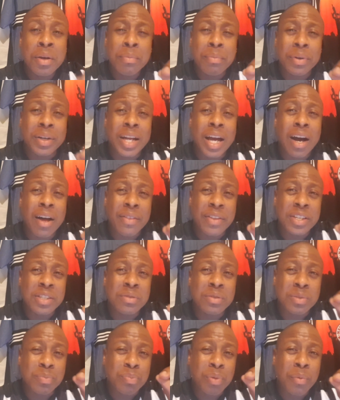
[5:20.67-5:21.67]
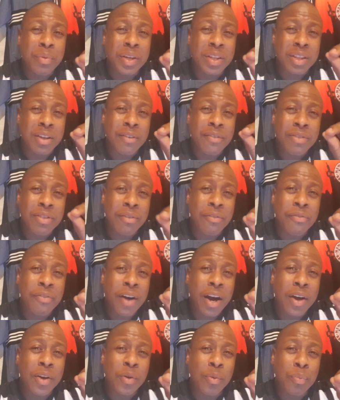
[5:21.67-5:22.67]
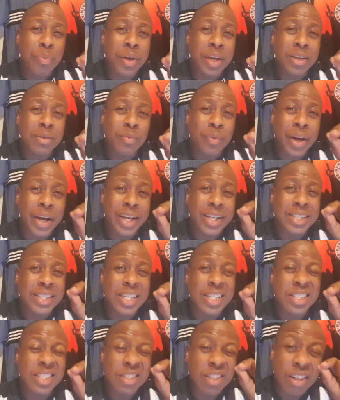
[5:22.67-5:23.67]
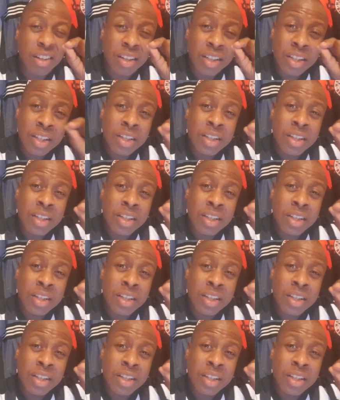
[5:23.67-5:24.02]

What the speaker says: But now this was probably the final bit where he says, look,